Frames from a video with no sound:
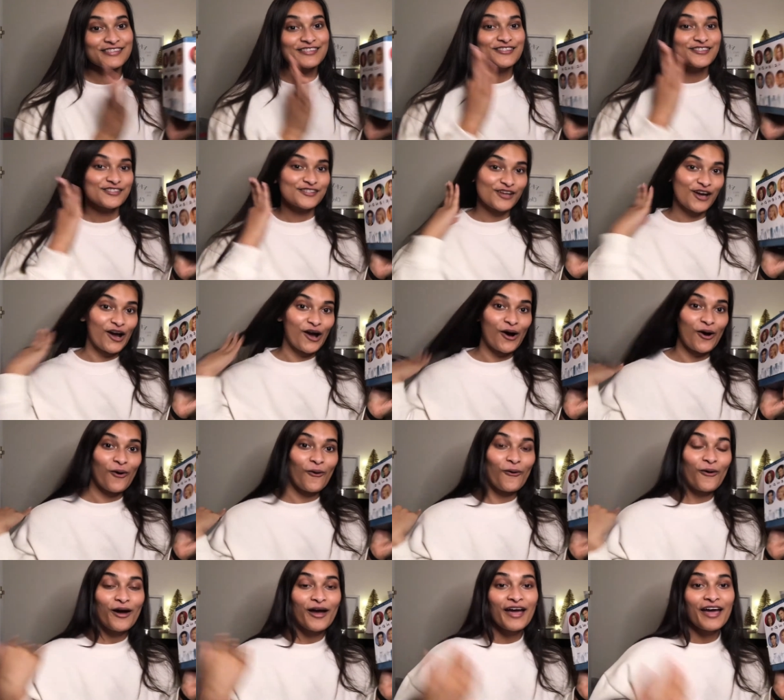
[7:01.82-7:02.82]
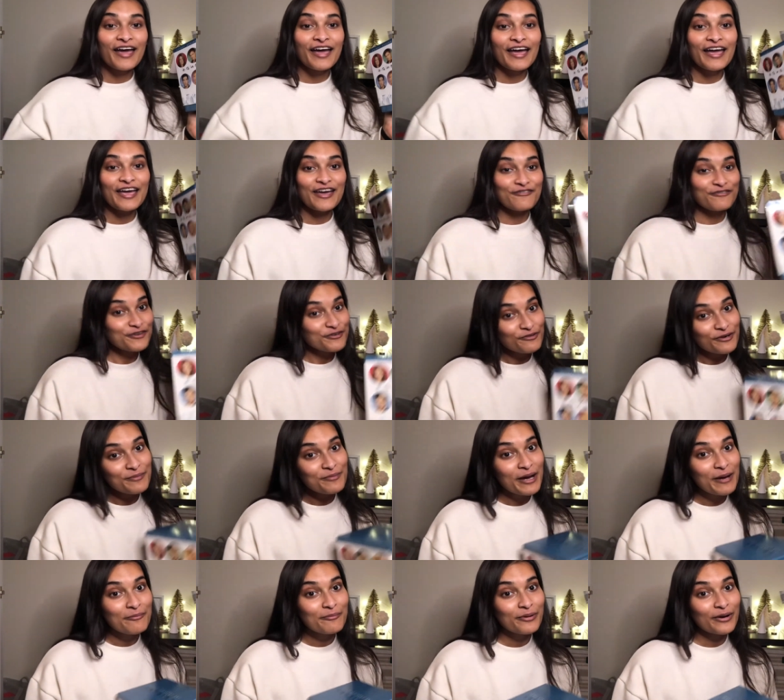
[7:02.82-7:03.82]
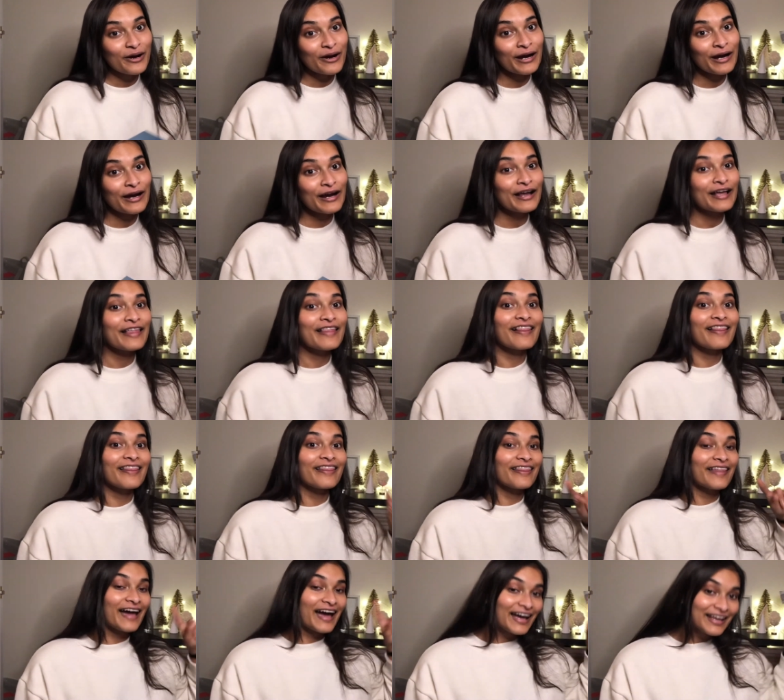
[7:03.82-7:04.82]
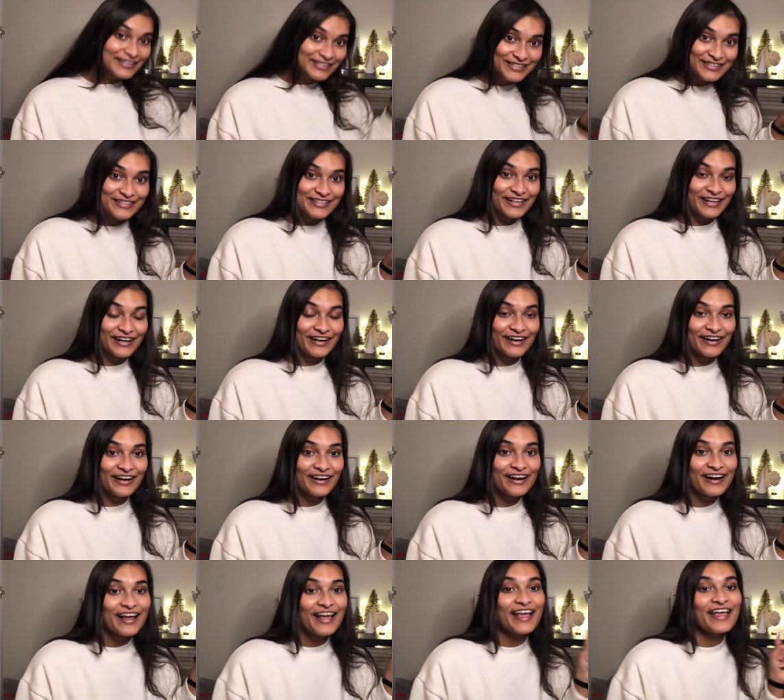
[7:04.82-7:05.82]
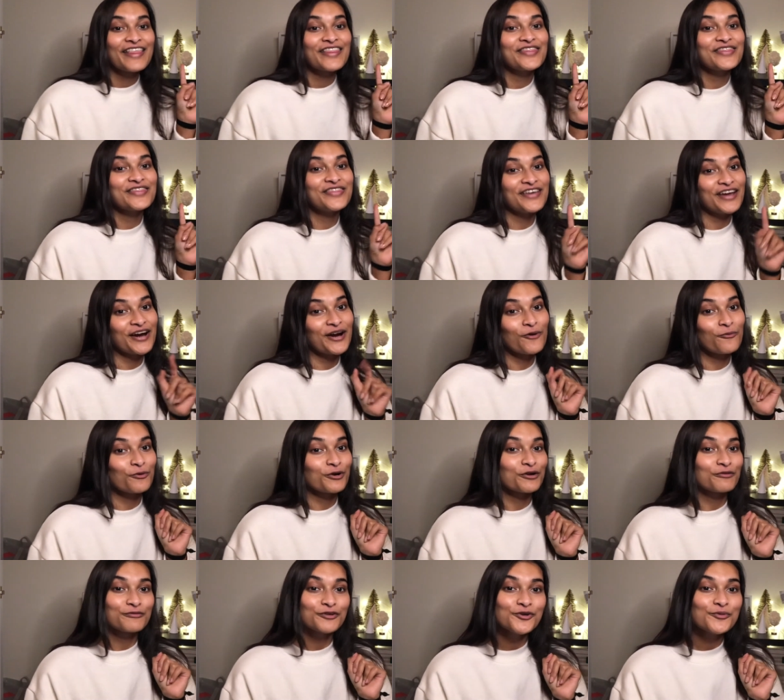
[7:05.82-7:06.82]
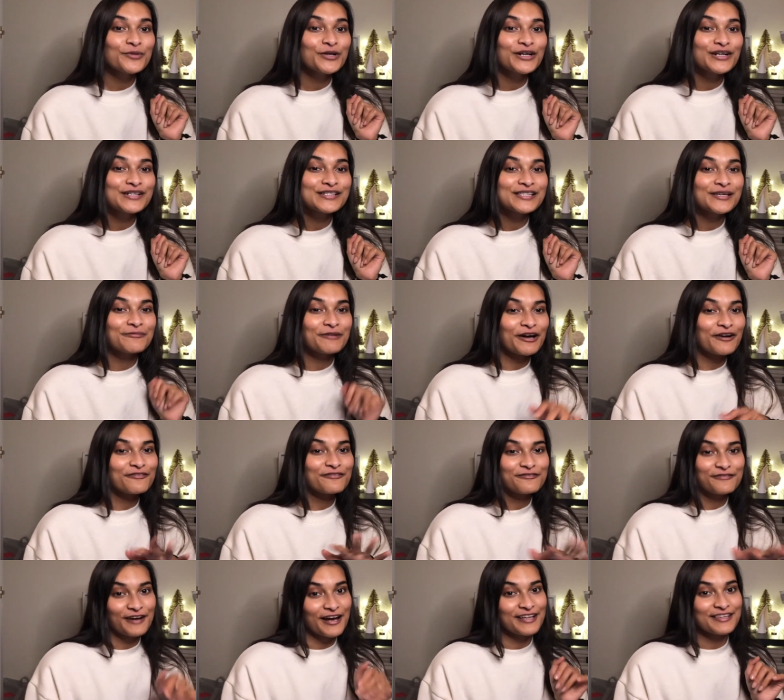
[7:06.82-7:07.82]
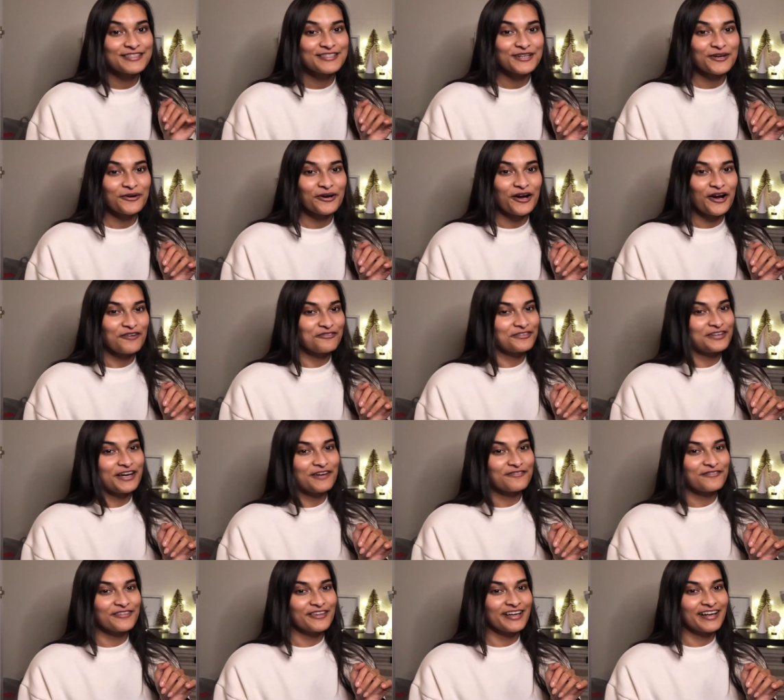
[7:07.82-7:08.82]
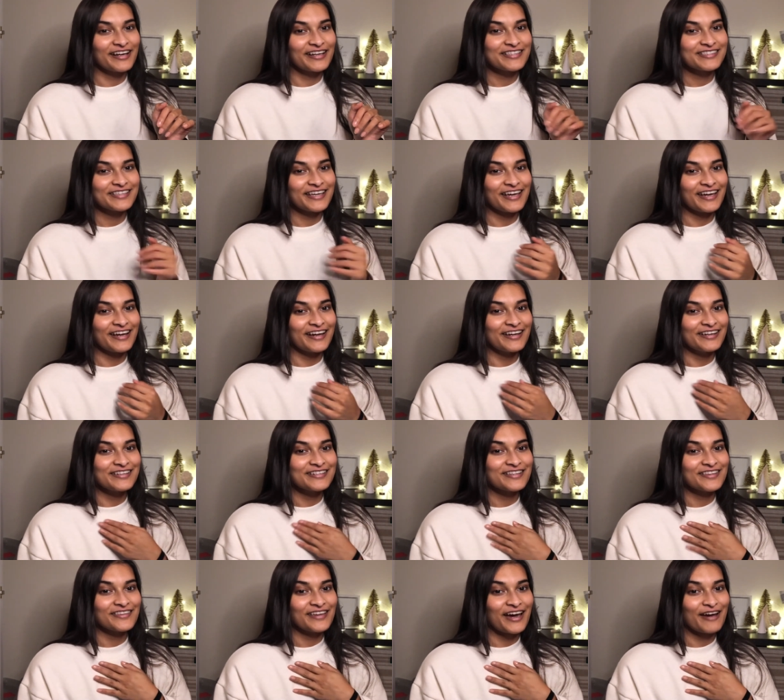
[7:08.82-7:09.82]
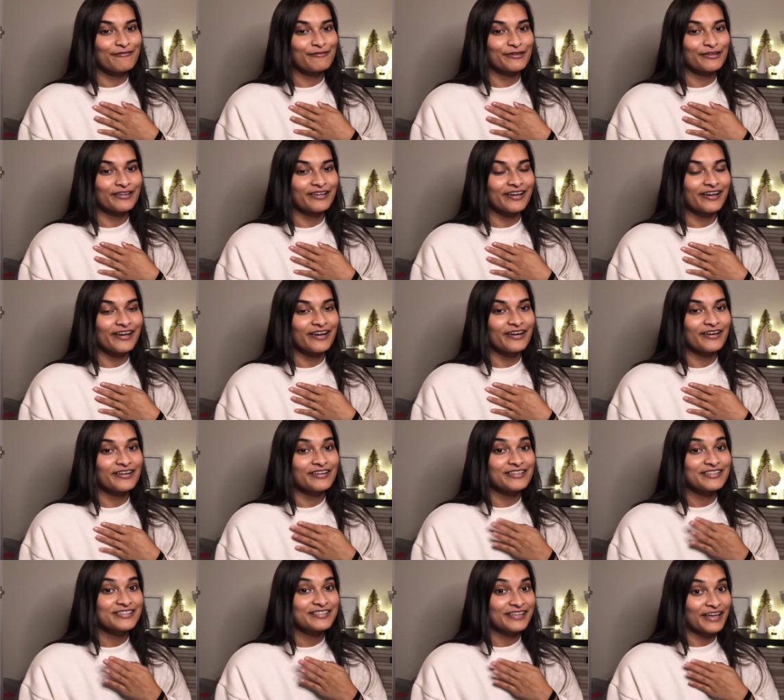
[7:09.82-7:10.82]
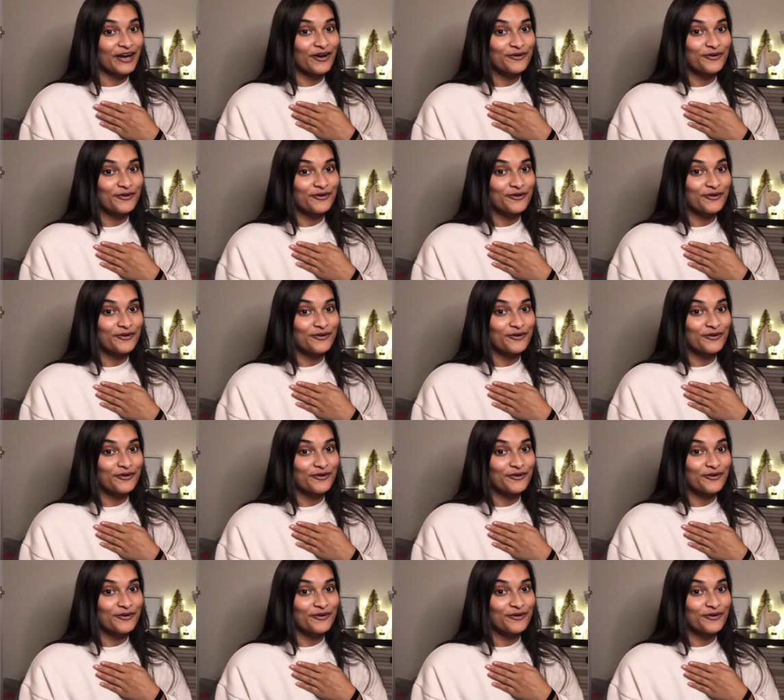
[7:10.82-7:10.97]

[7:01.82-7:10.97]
So if you remember last year, there were rumors about Friends going off Netflix and that really scared